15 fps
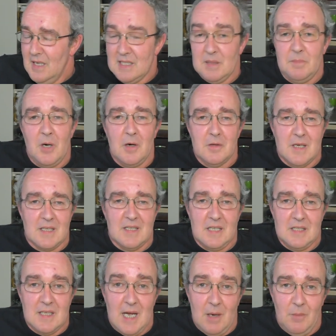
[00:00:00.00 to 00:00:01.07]
it's the
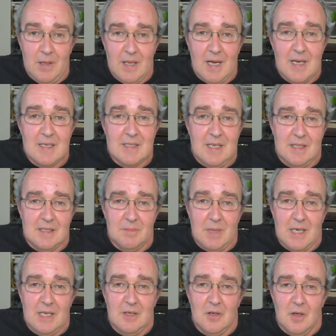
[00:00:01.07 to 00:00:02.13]
processing time with that, isn't it, to
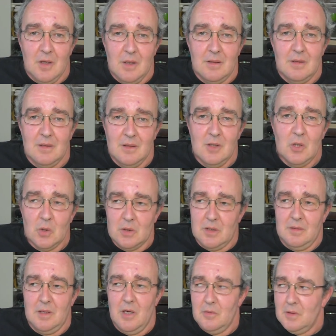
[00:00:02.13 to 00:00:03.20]
make it all
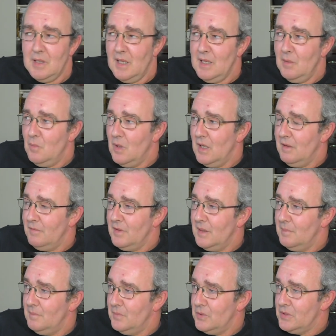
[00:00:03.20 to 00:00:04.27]
look okay and what have
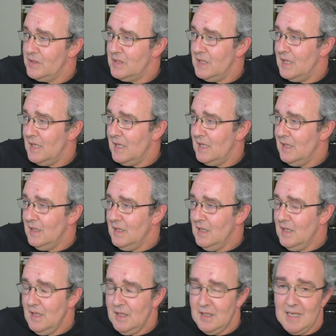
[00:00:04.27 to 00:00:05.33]
you. But uh,
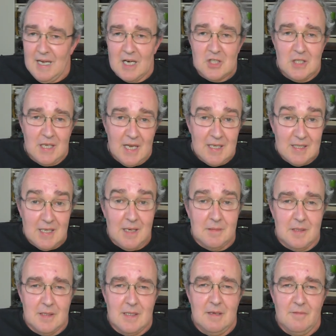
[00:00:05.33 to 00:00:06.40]
yeah, actually getting time
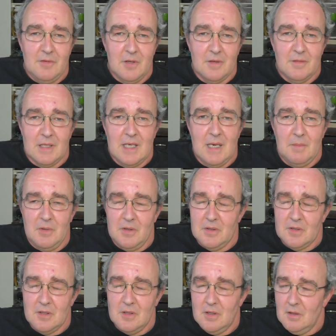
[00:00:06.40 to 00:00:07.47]
to sit in front of the camera
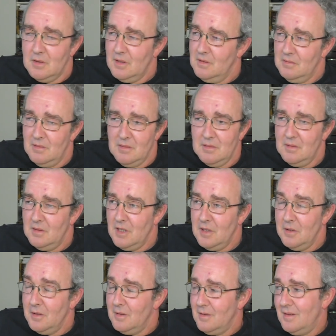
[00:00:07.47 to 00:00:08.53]
and talk,
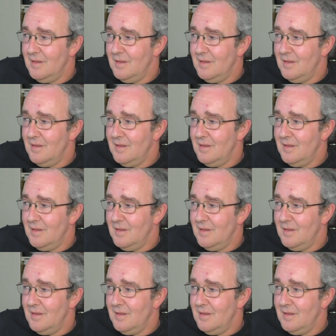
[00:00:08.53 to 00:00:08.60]
no.